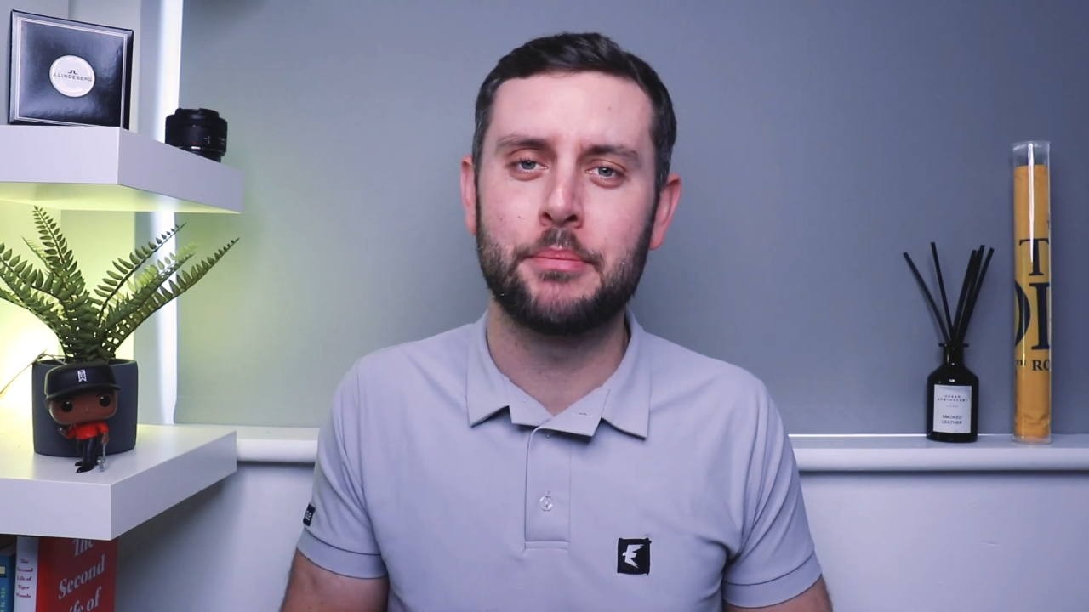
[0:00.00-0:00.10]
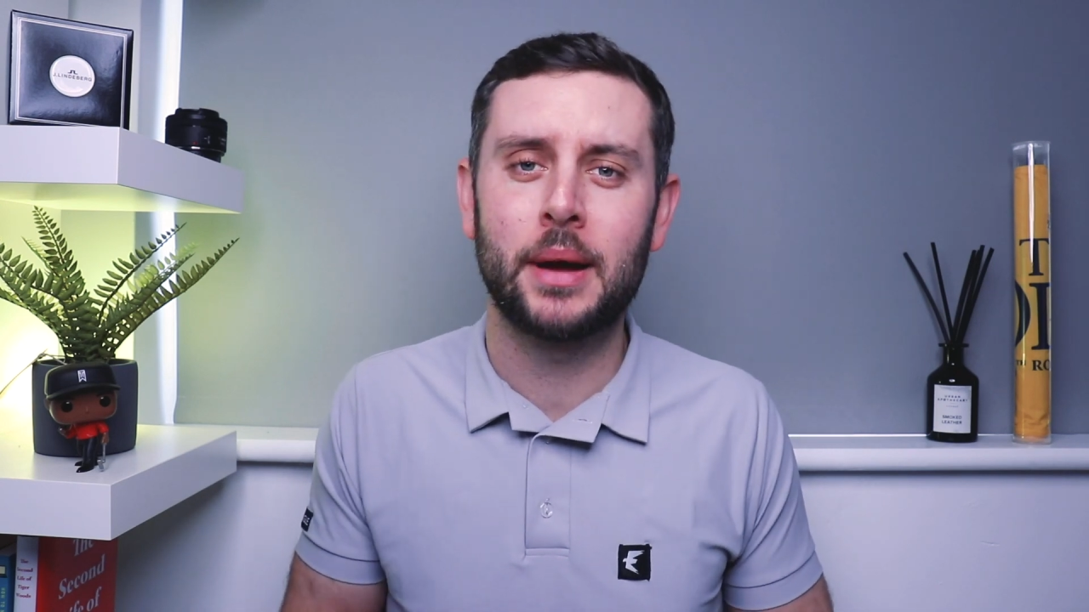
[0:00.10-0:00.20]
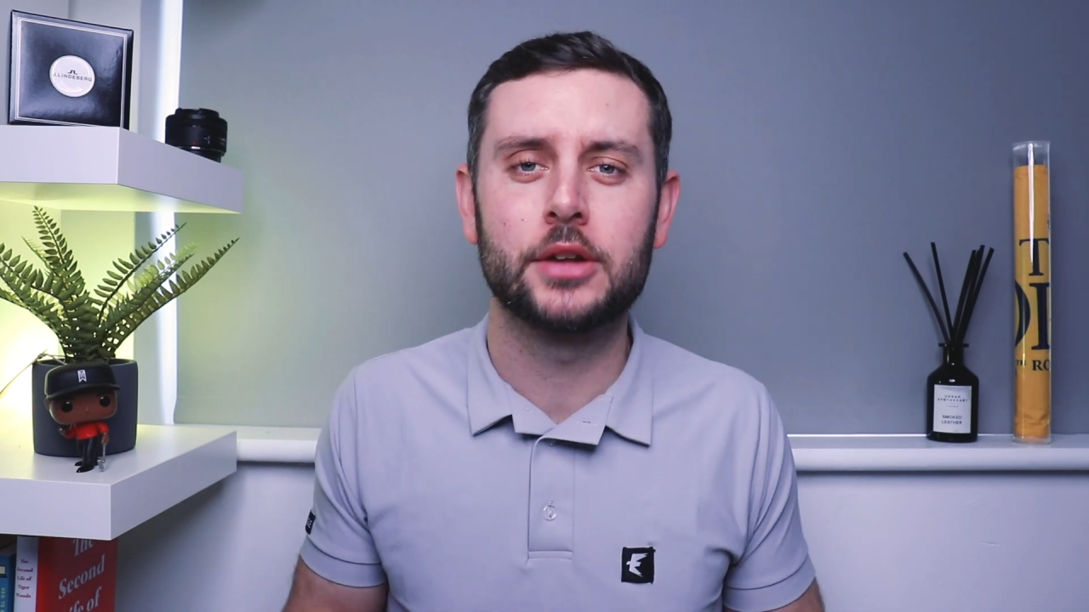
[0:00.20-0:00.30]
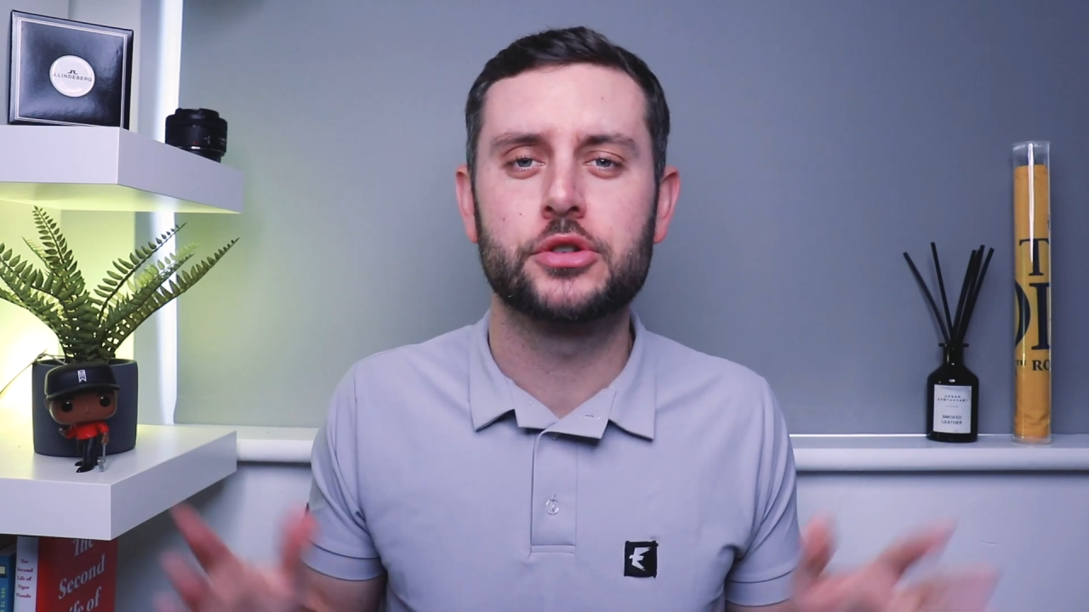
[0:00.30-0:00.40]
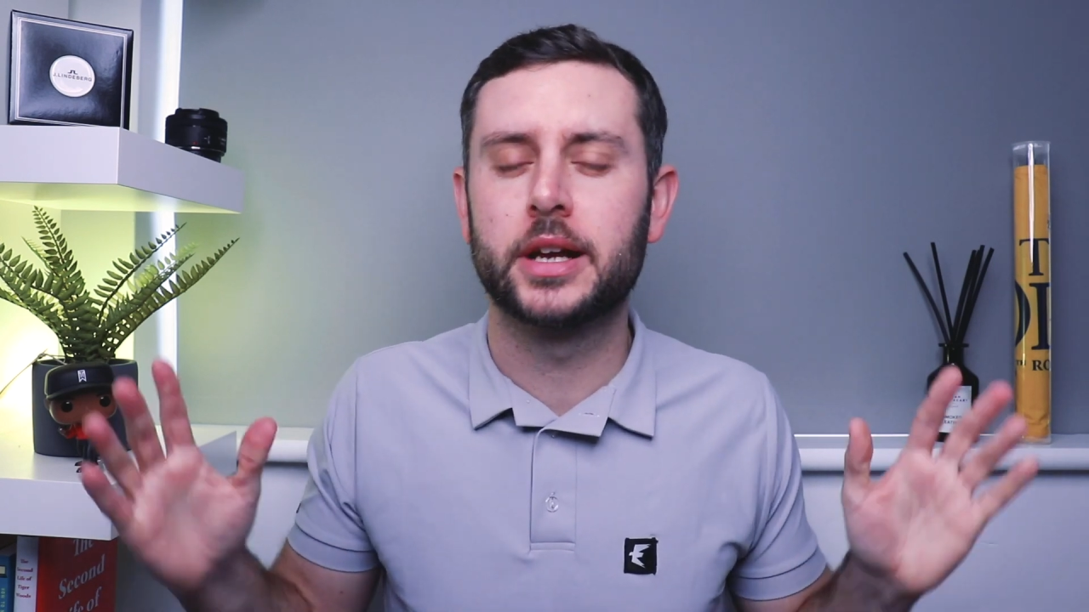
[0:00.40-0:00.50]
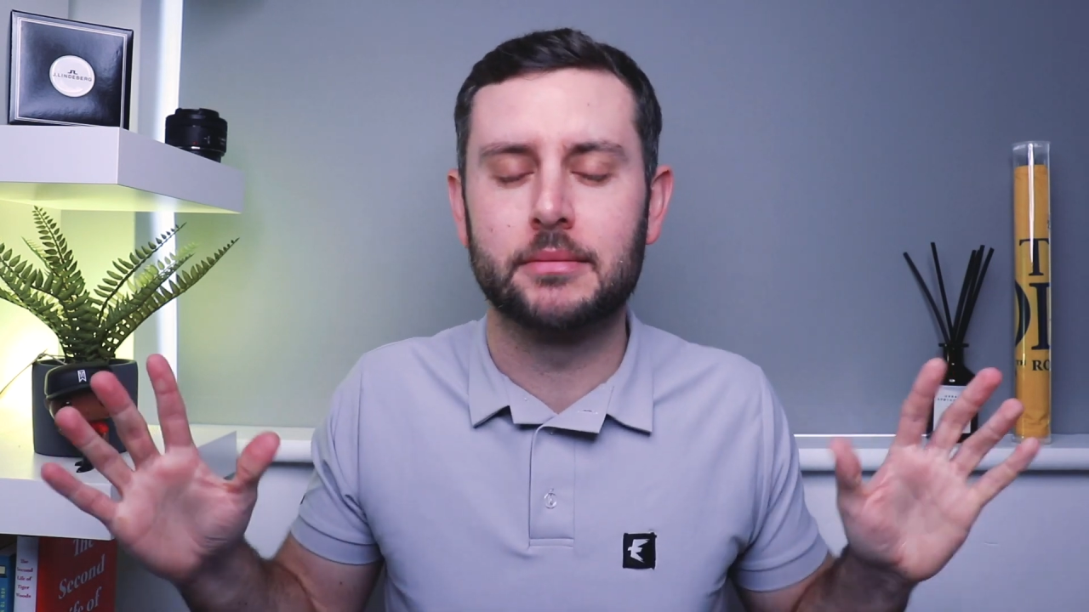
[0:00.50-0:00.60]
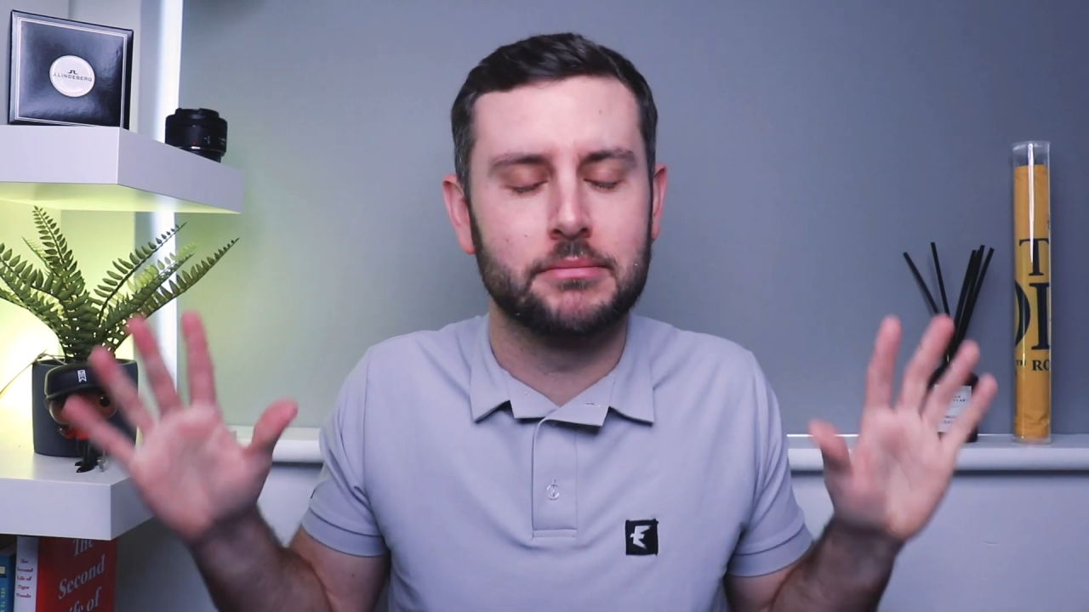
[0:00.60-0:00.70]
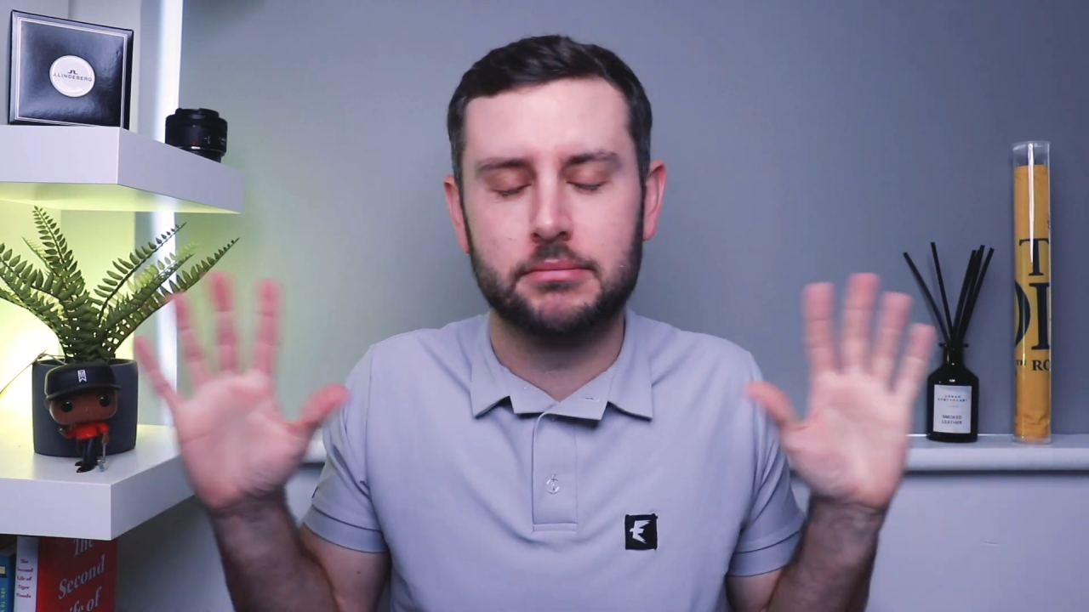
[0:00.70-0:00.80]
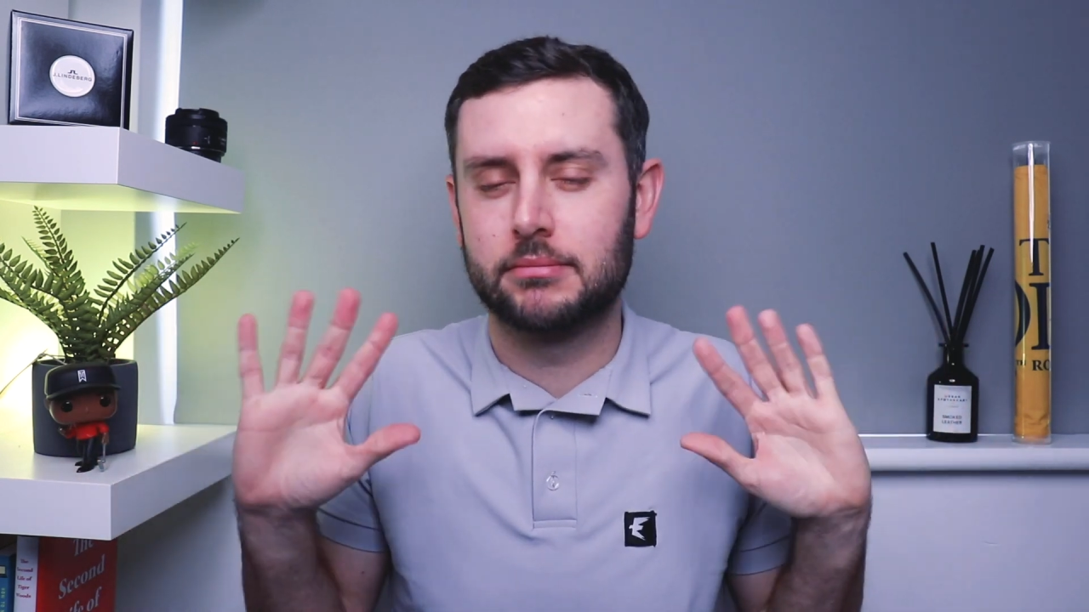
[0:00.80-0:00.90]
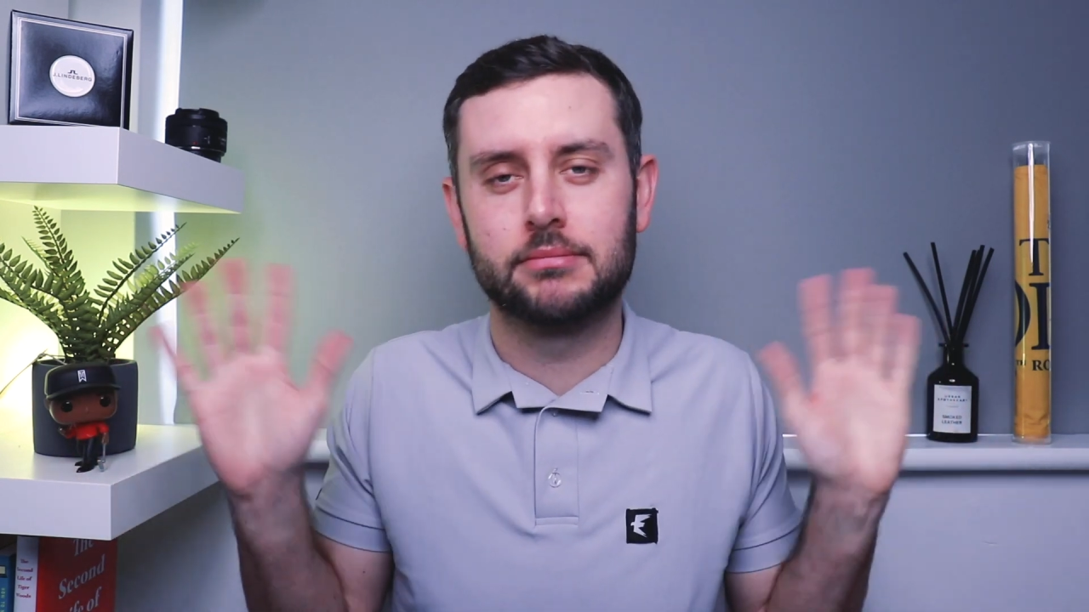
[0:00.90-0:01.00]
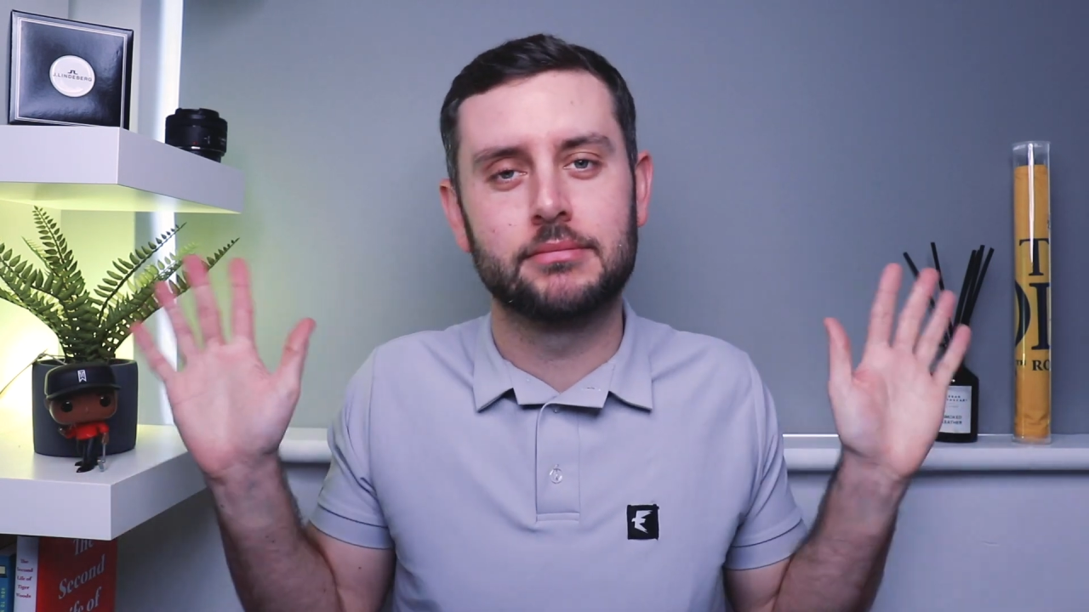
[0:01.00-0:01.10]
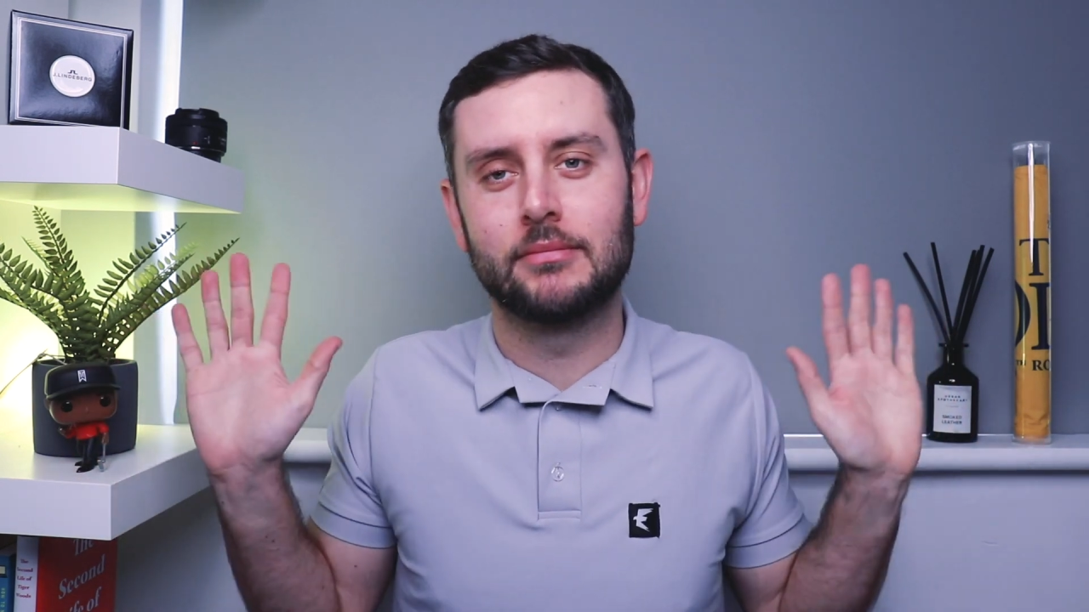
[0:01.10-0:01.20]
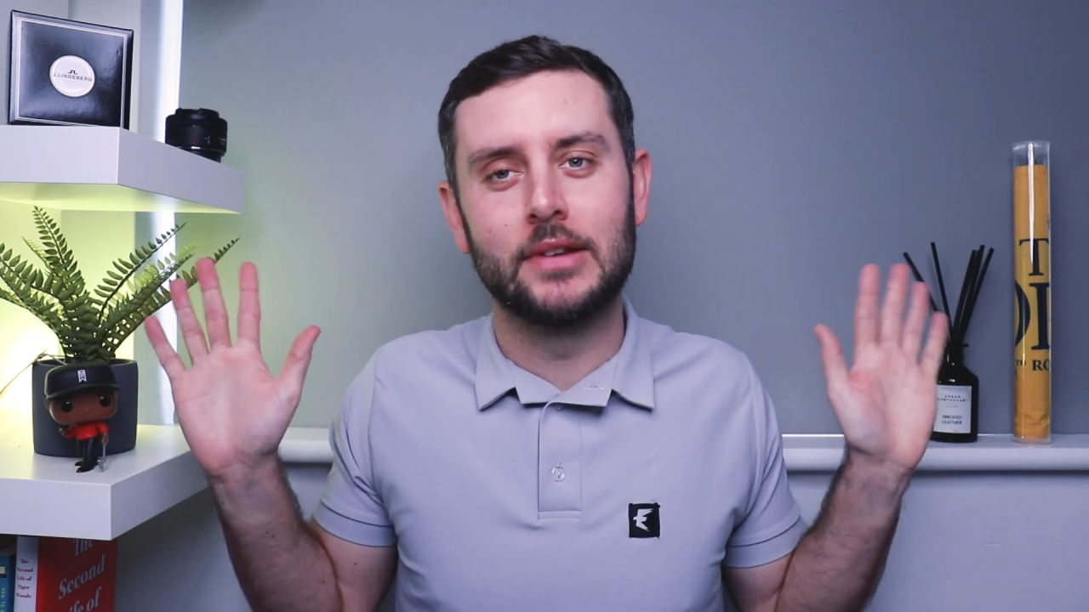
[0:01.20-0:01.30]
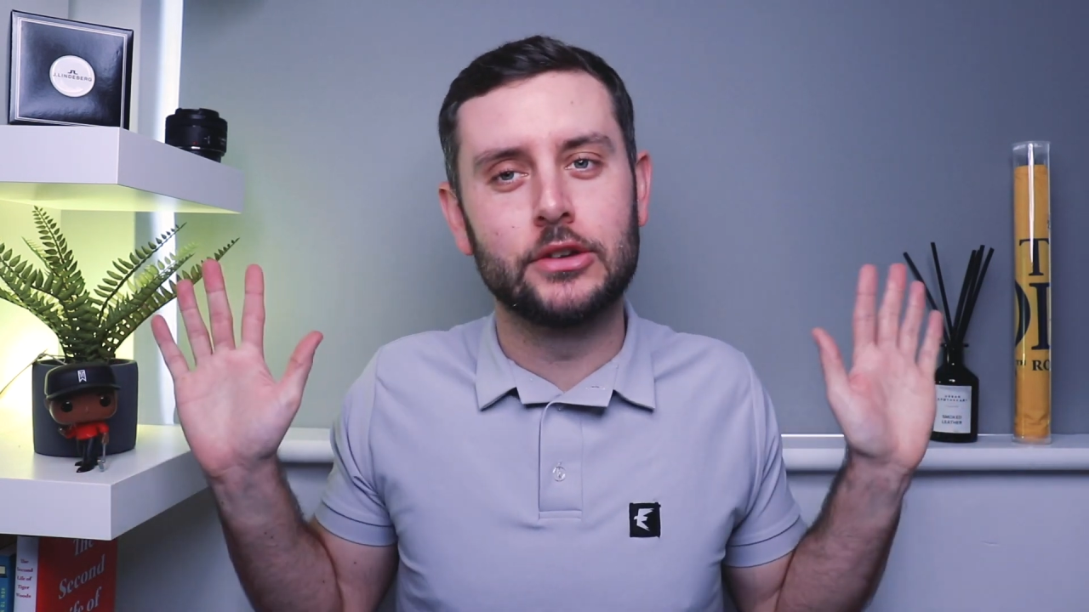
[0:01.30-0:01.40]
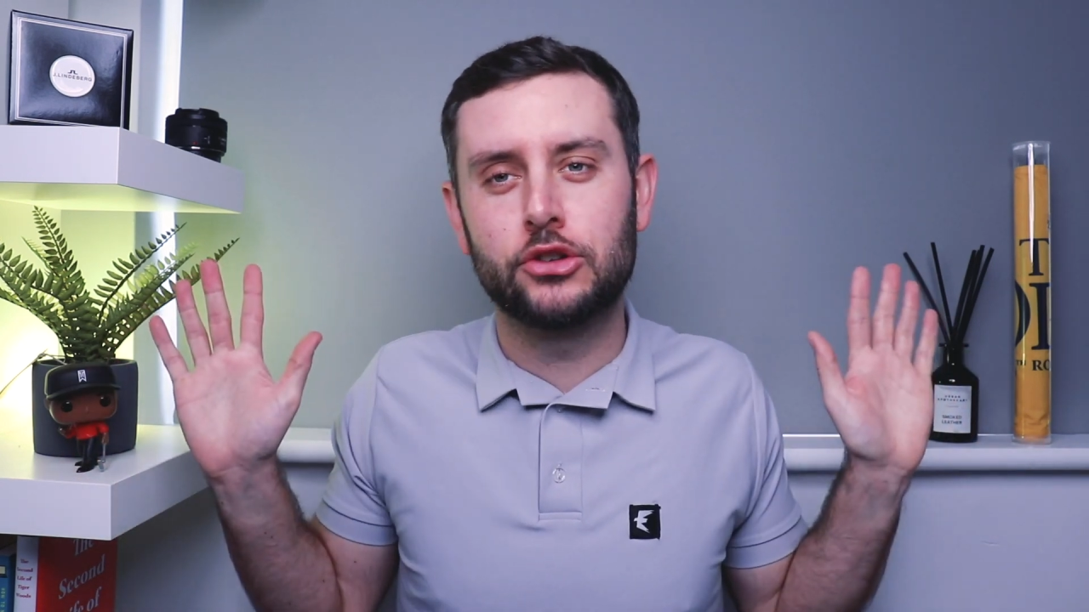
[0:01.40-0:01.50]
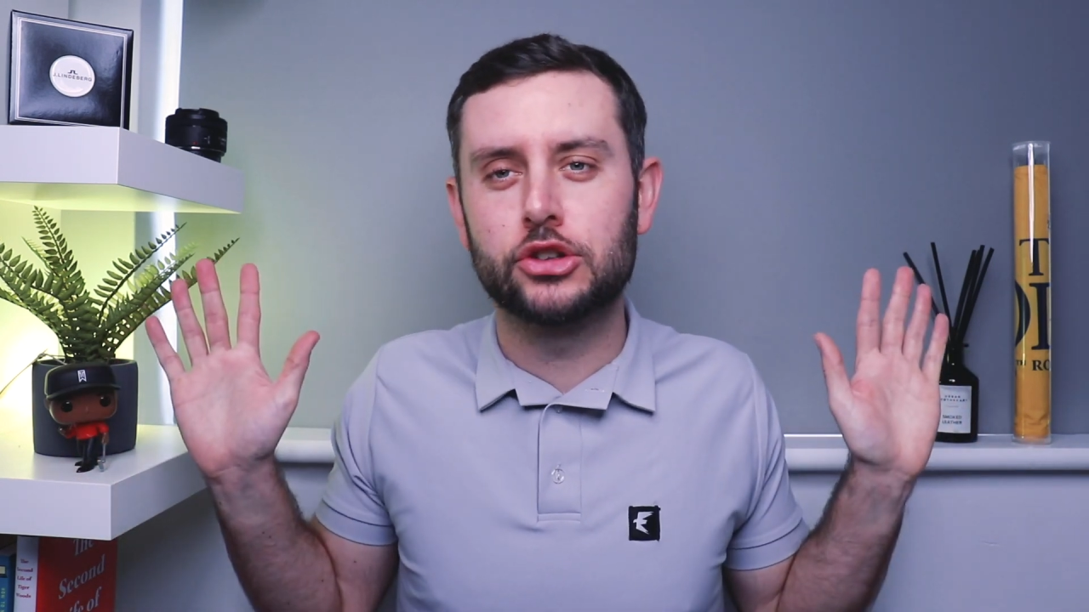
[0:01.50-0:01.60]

Patrick is